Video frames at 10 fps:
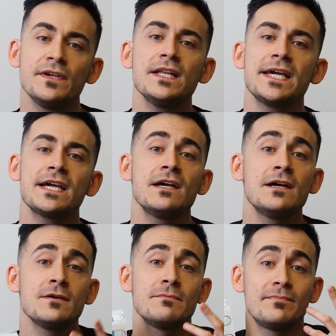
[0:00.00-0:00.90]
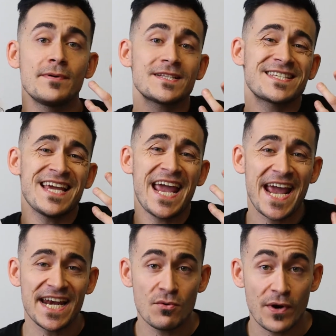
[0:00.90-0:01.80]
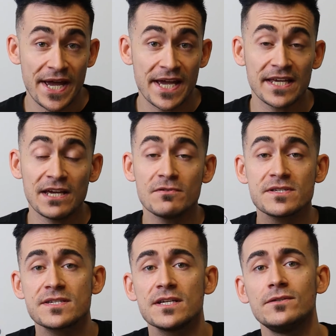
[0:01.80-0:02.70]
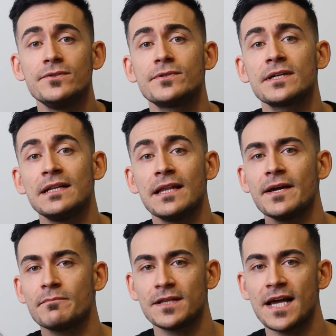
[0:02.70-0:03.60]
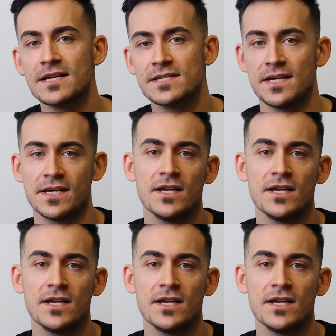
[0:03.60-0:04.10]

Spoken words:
feeling, but anyway, it will still look like plastic.